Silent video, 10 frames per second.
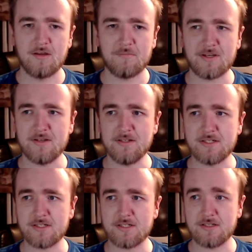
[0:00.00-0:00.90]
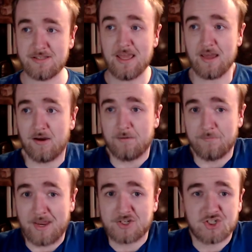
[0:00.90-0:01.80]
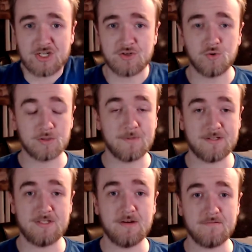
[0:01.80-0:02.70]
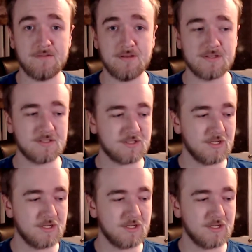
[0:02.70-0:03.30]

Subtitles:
Because there I'm actually talking about stuff that